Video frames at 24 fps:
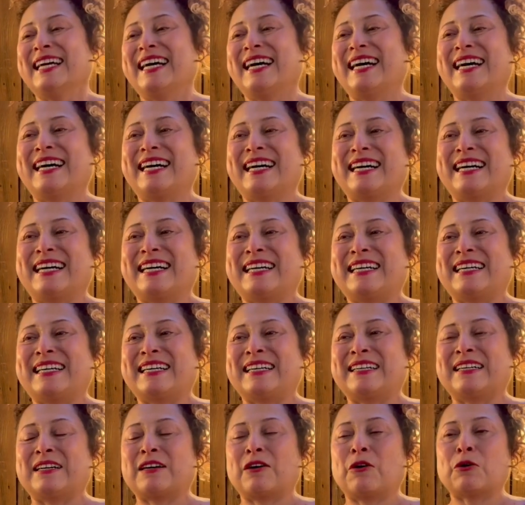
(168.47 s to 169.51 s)

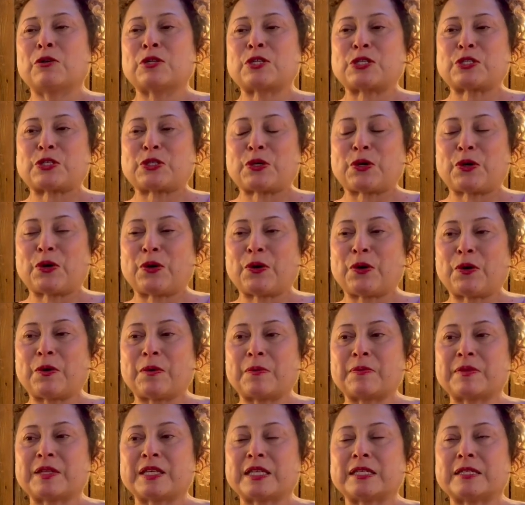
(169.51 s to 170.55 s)
Also,
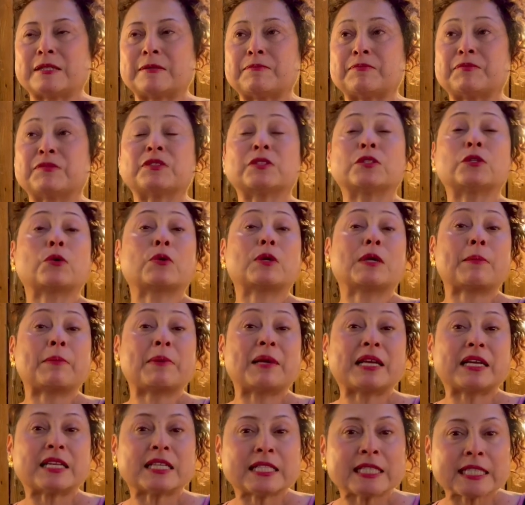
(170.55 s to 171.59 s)
the
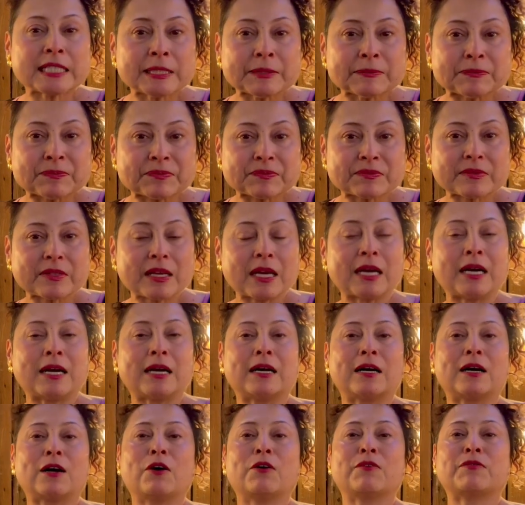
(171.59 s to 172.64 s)
durability
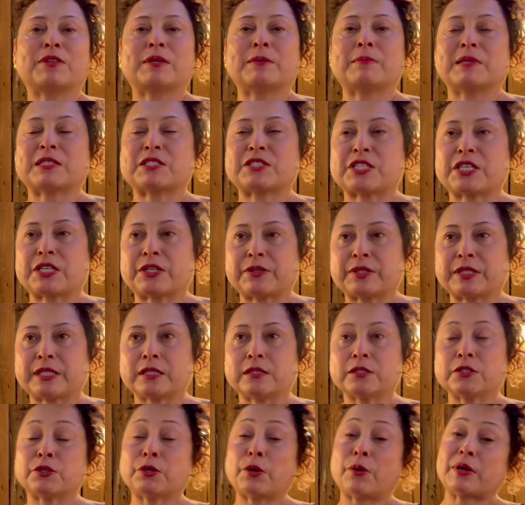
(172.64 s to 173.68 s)
of the material,
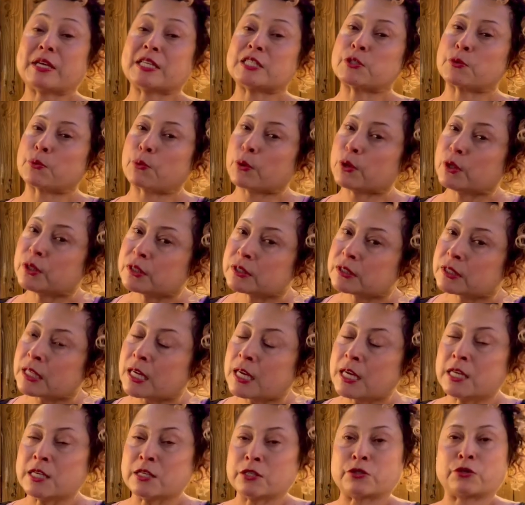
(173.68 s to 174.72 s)
is wood,
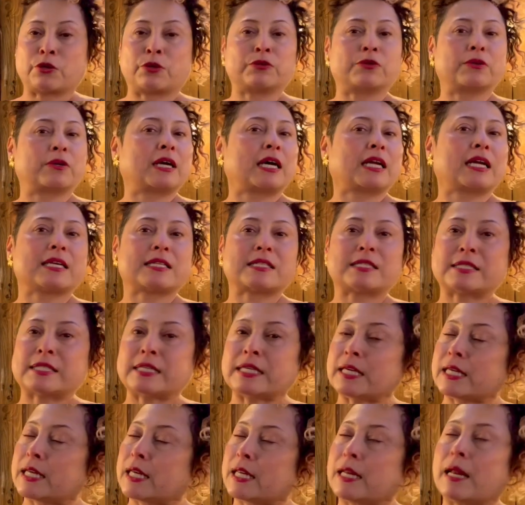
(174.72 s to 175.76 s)
so you gotta
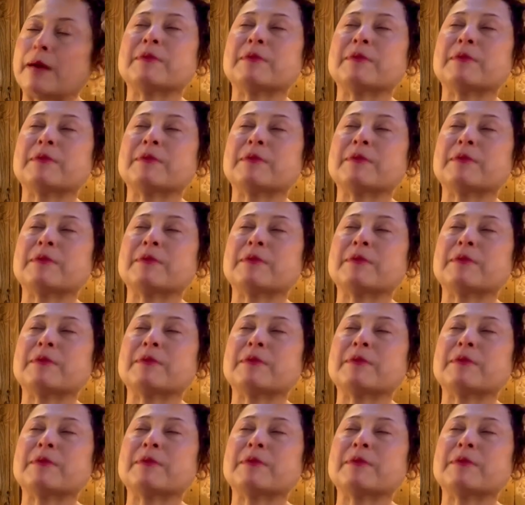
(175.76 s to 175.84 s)
seal it.